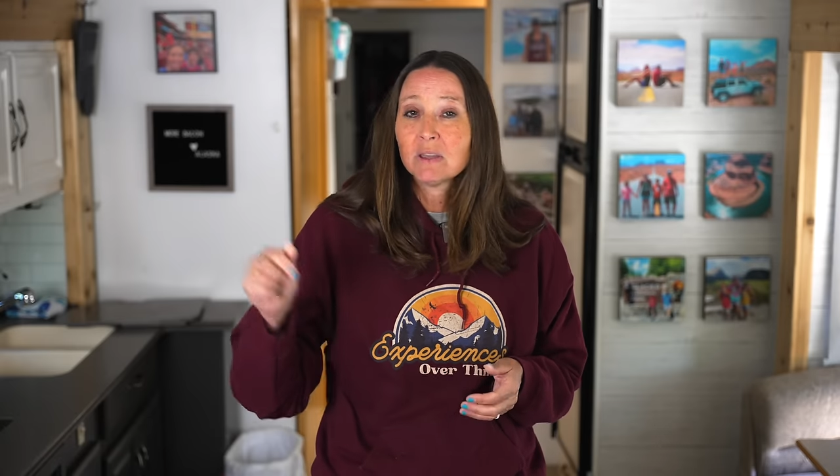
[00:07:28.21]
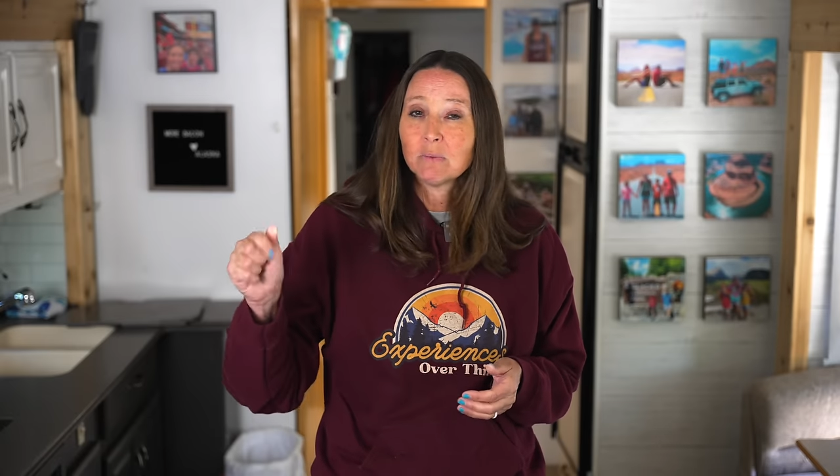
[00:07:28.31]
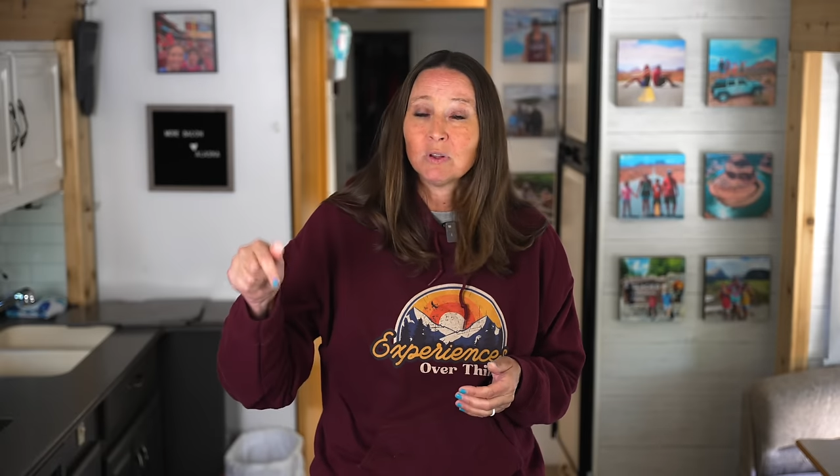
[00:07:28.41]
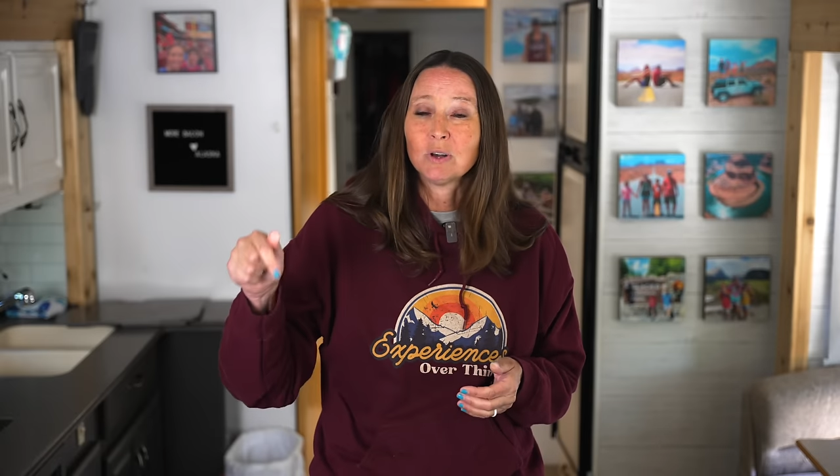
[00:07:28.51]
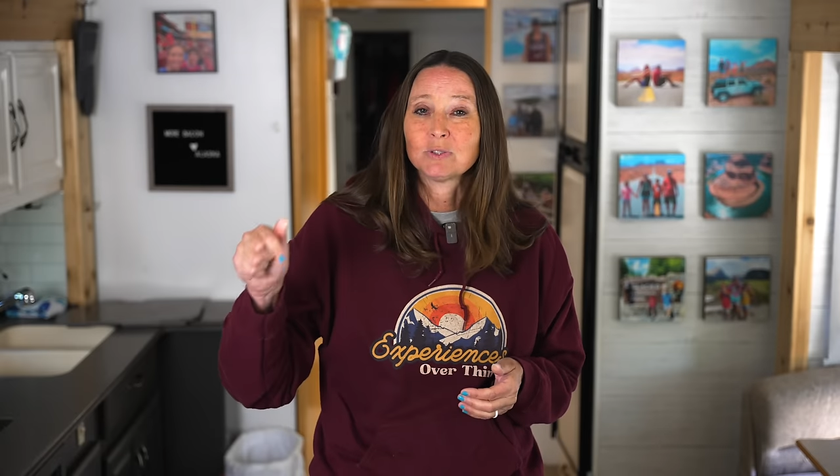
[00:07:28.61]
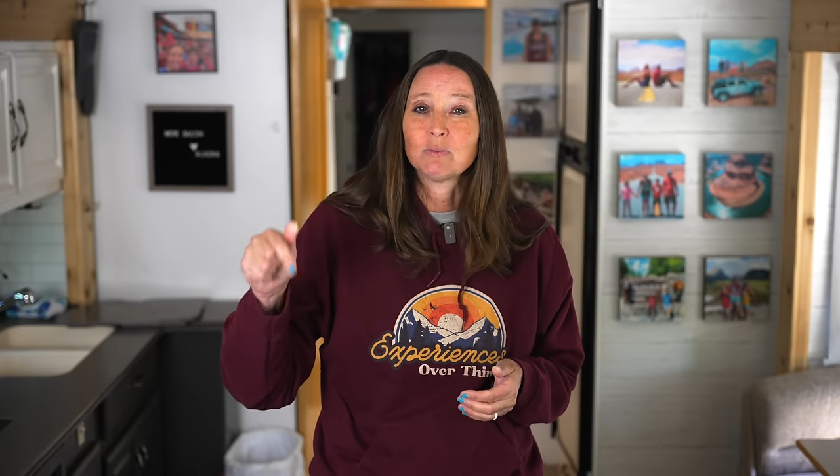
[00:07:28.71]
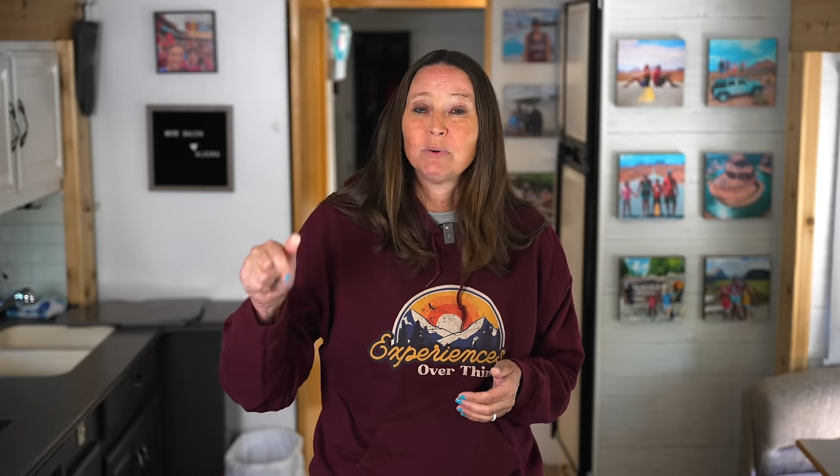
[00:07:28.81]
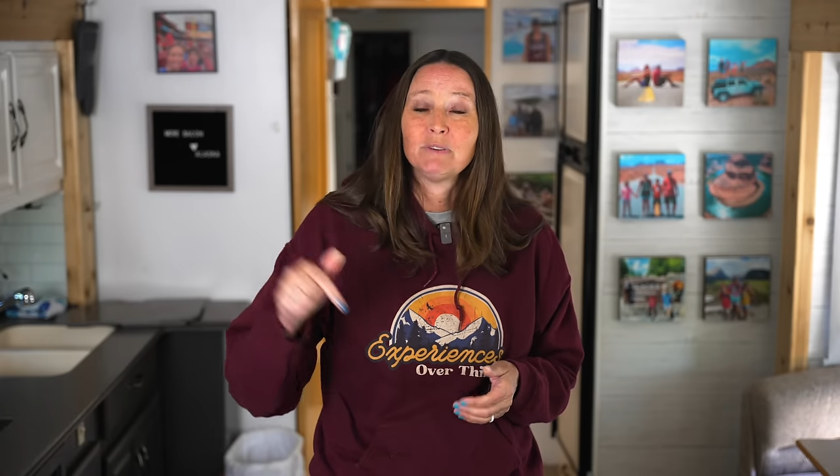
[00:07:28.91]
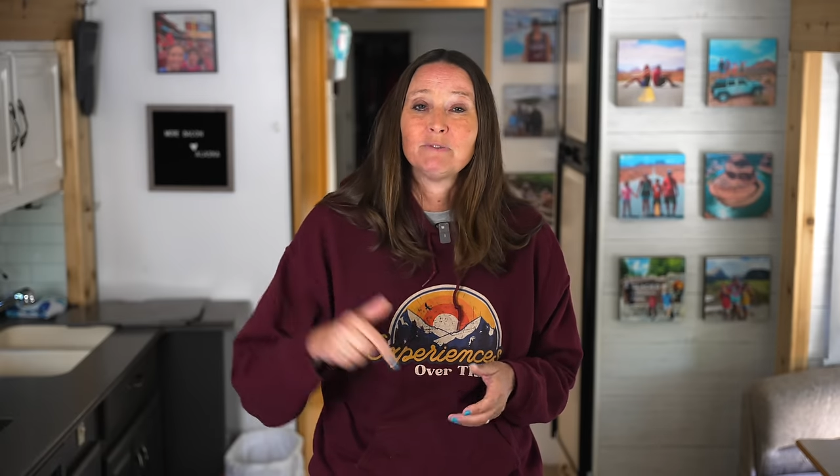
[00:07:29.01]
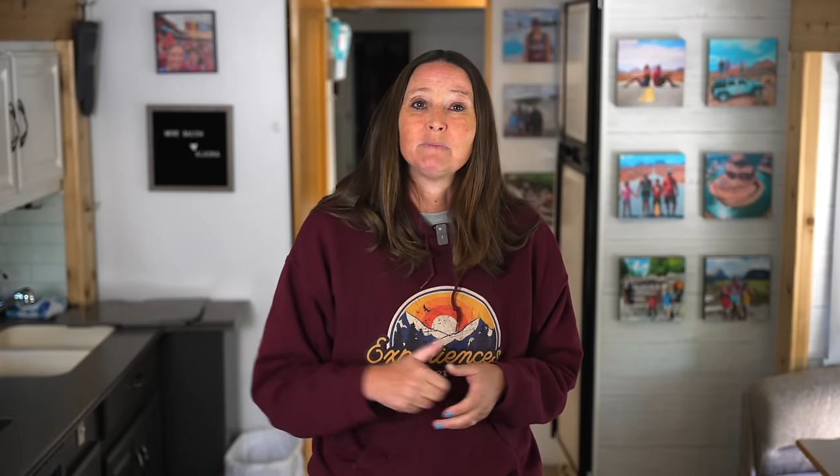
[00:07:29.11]
and we'll also
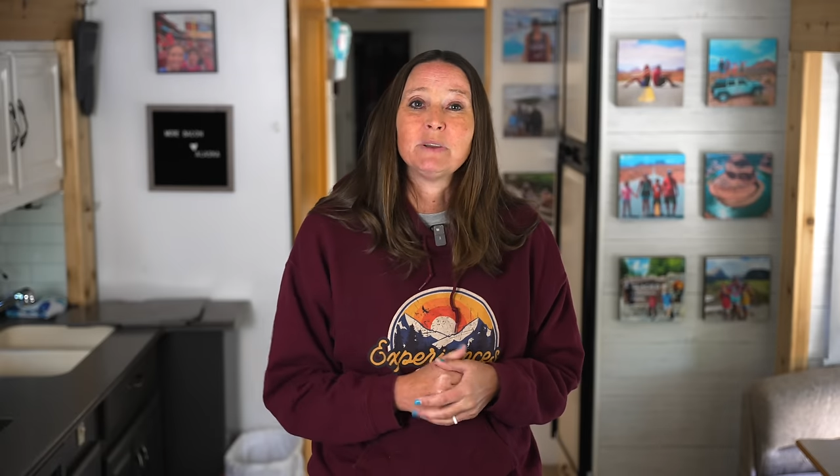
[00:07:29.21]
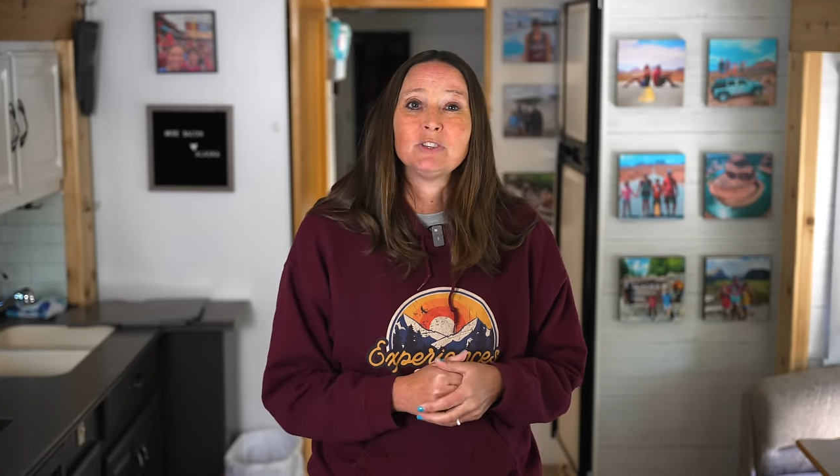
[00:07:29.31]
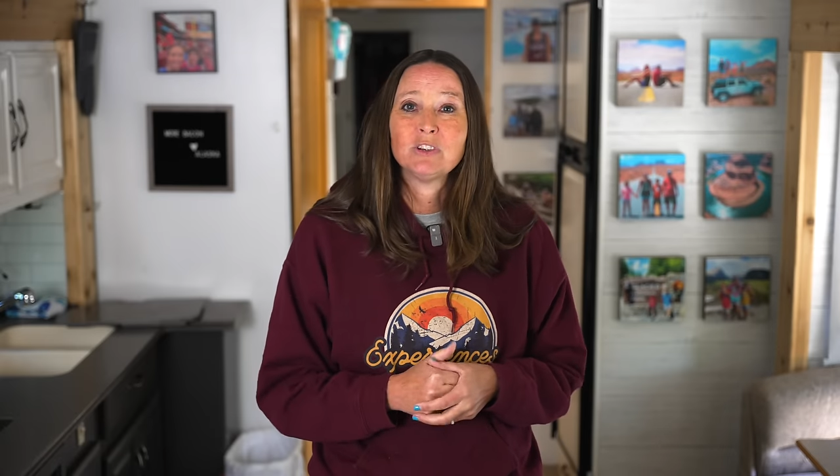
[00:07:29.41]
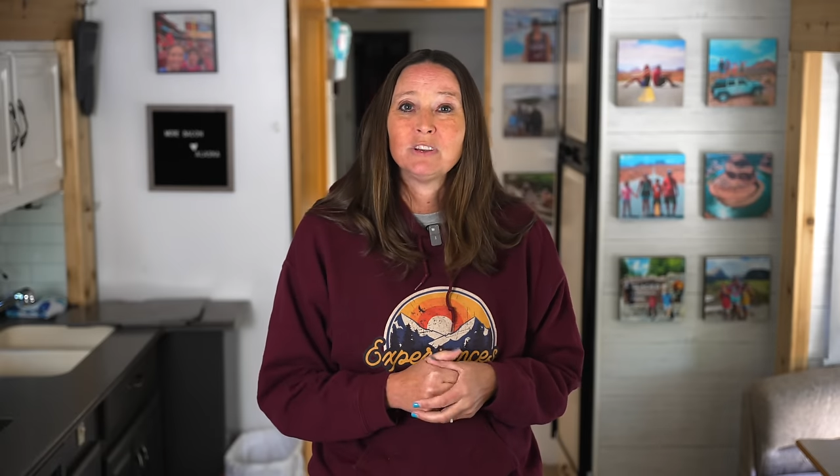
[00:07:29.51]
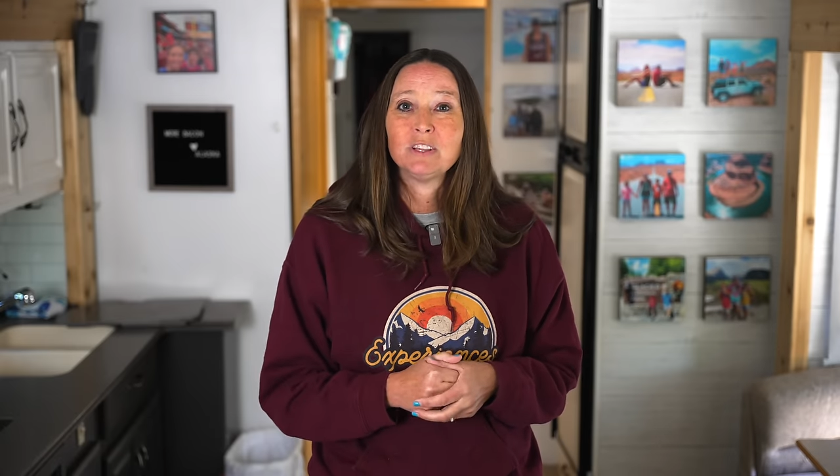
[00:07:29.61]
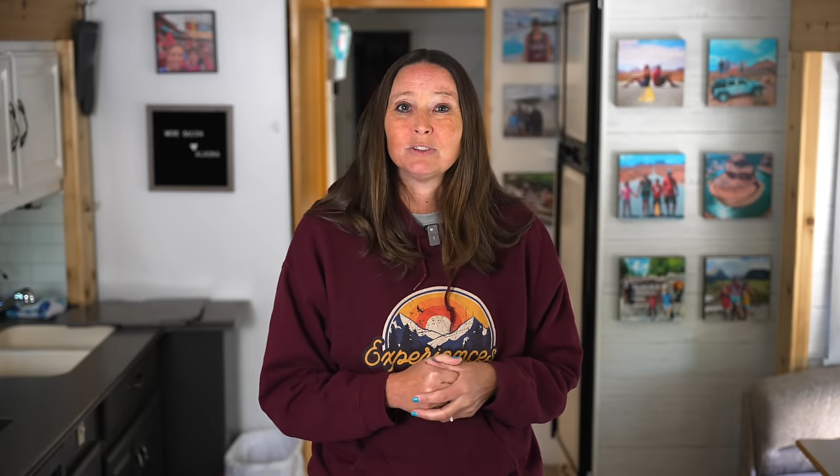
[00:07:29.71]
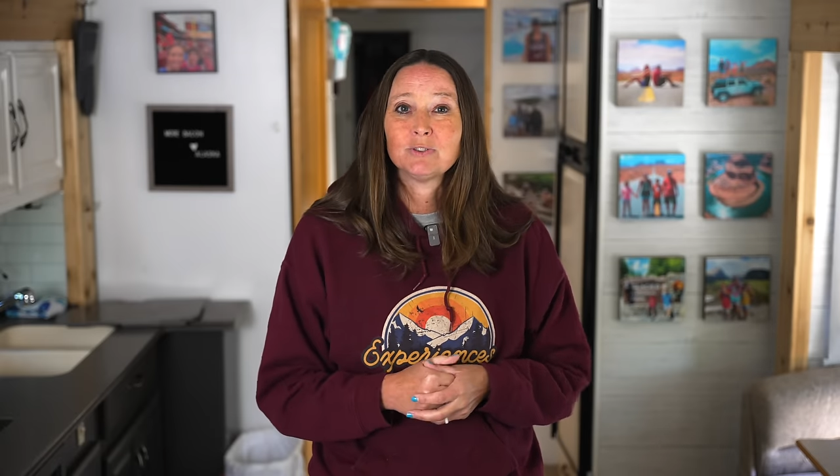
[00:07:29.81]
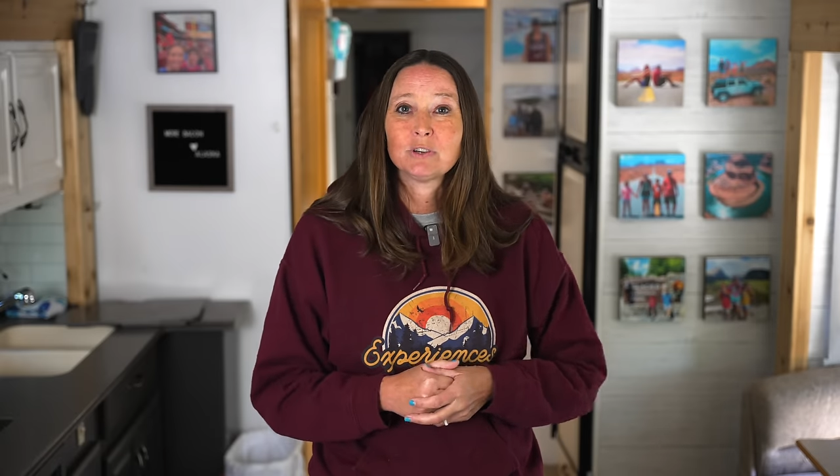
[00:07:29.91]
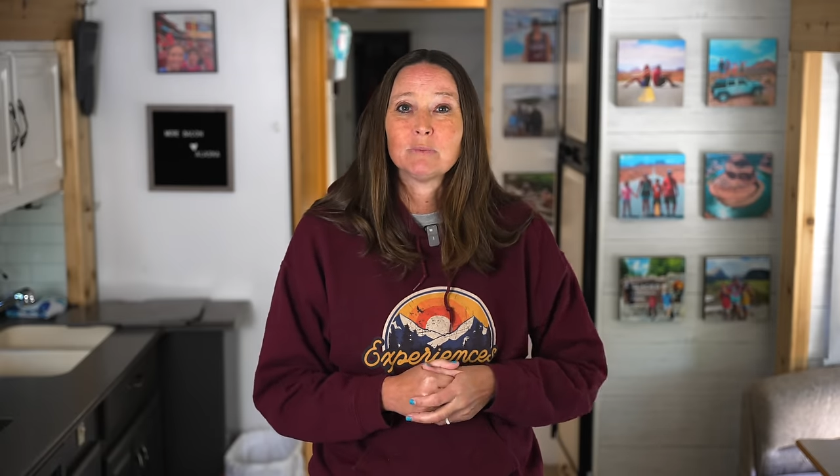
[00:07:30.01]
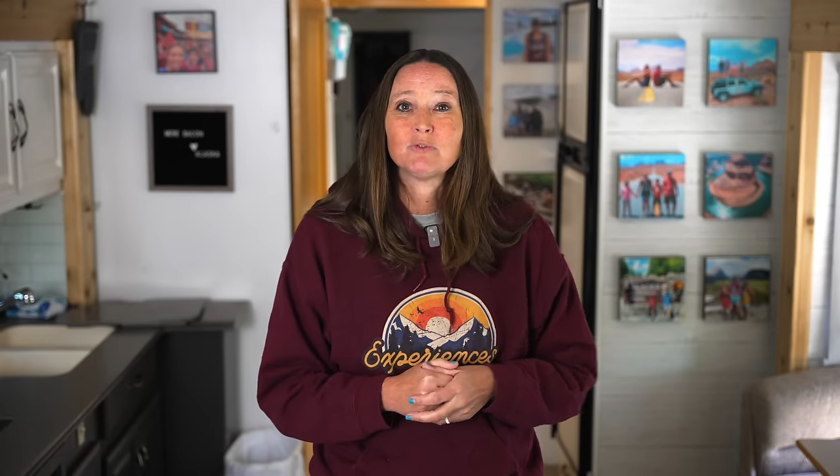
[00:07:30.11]
put information in the
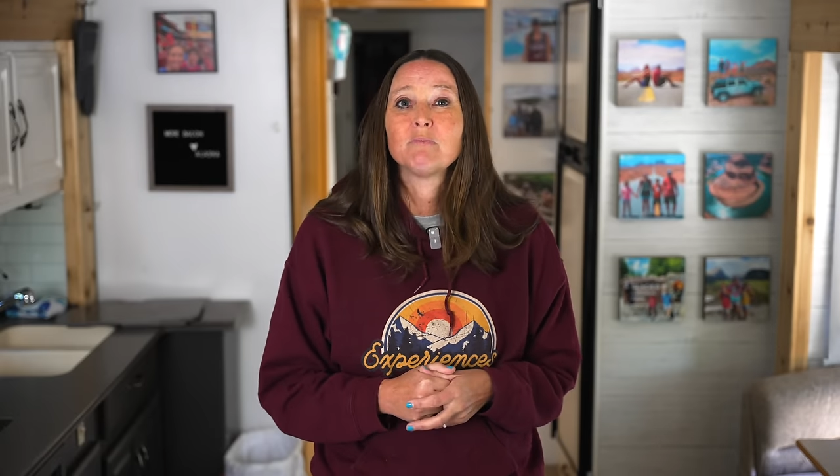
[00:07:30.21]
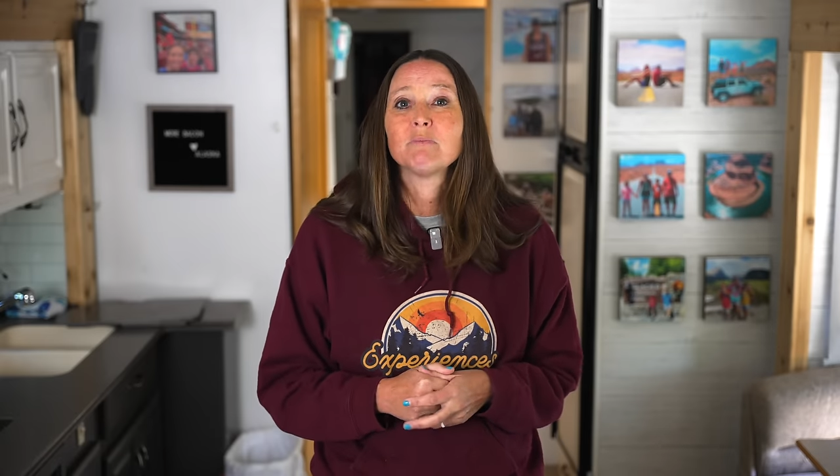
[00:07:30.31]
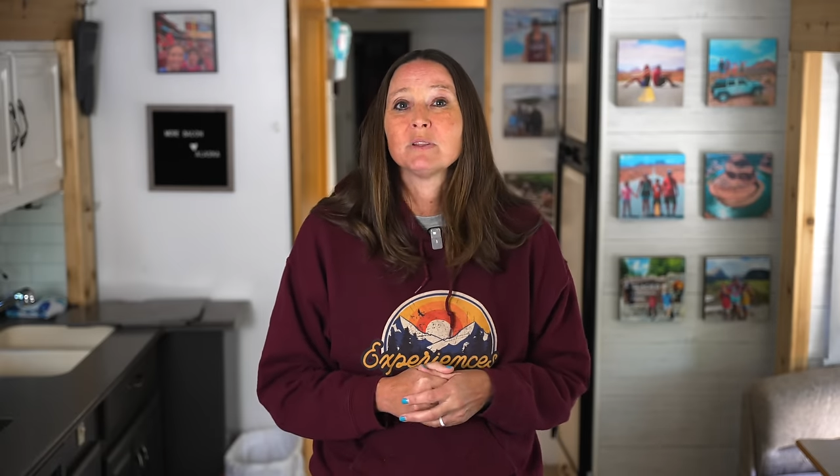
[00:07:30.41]
description